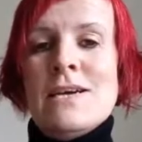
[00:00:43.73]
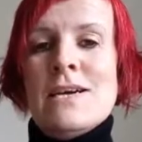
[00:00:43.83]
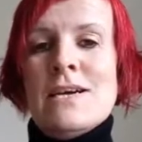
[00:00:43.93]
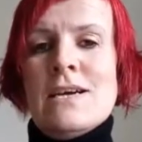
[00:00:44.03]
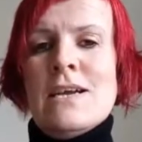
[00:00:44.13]

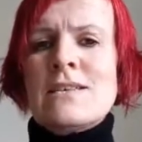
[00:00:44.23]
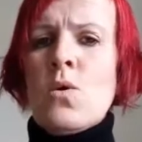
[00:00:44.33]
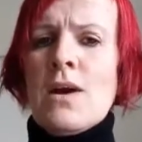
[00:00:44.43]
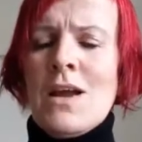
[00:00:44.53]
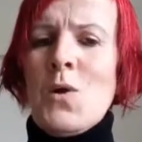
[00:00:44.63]
It's
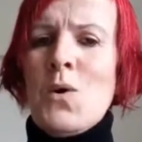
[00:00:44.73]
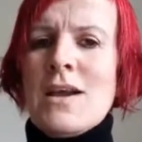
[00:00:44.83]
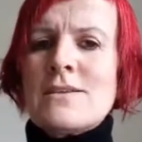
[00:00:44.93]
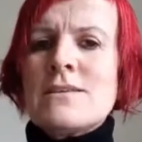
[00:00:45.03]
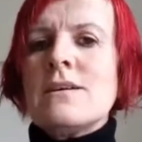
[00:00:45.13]
quite a
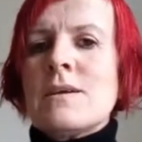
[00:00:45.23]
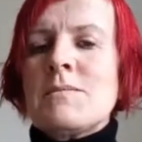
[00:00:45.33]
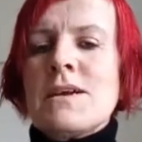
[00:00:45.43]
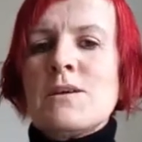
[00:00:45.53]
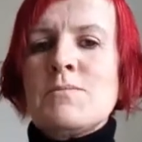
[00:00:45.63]
quiet time
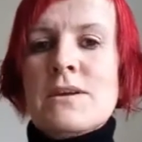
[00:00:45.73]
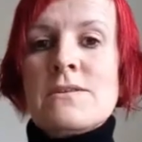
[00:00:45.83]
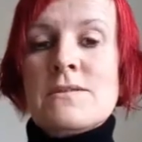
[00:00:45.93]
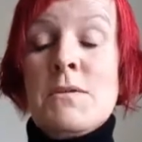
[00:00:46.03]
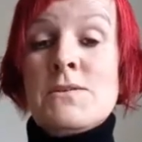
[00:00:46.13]
now
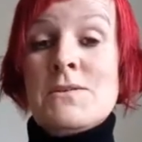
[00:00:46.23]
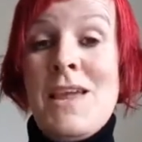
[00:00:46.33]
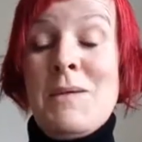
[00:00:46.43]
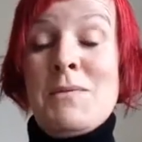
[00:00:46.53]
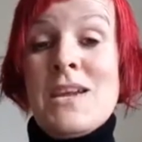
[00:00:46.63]
because most of the
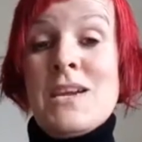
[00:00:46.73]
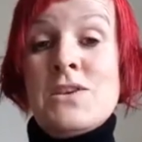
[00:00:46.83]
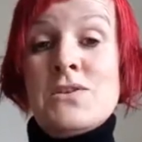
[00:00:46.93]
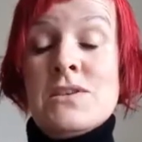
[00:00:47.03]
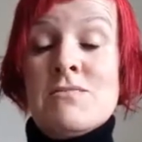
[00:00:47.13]

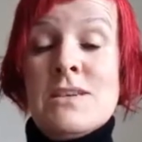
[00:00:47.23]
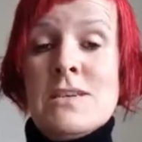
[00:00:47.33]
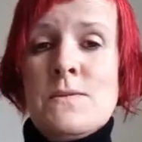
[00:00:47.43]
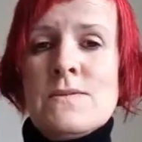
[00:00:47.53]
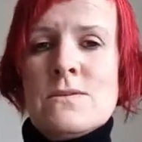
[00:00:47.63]
applications are in.
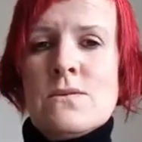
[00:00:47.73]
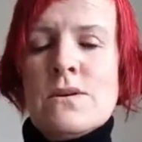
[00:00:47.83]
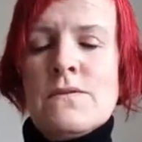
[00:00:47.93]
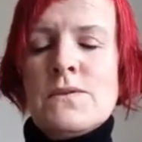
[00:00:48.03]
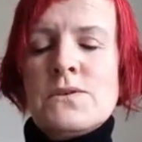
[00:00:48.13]
We've still got
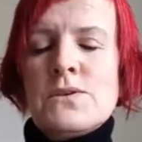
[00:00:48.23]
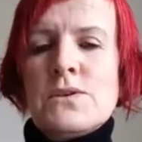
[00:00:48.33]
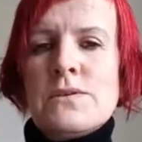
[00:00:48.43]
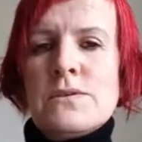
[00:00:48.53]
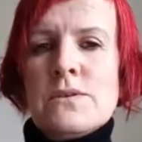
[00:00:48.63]
a few
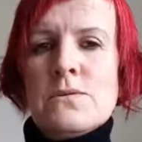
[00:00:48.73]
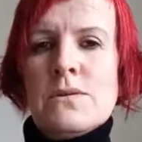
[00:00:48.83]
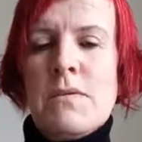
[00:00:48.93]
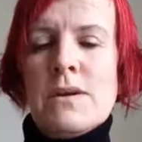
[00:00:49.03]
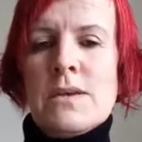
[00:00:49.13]
students who are
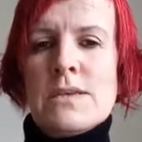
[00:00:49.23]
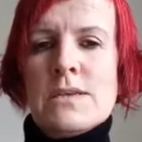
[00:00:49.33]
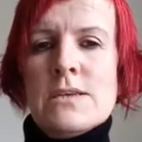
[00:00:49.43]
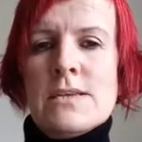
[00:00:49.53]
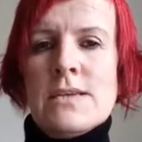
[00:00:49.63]
applying to
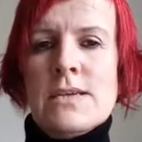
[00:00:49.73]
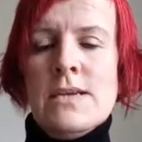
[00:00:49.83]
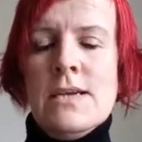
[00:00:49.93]
Dundee.